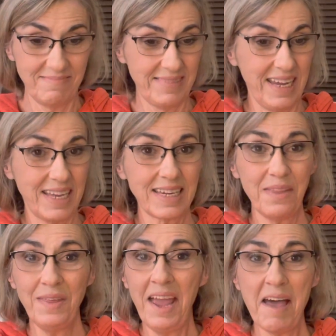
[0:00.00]
like,
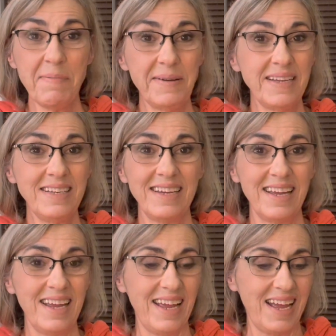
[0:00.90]
nothing happened.
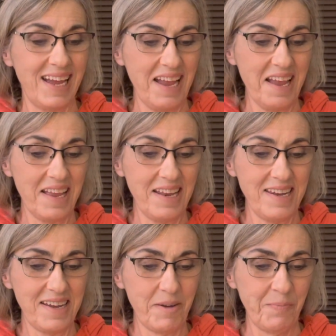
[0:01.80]
And
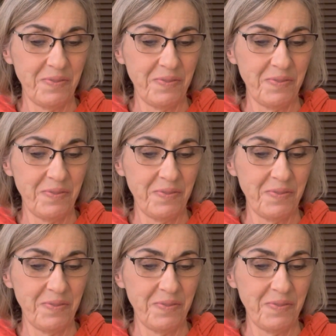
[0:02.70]
I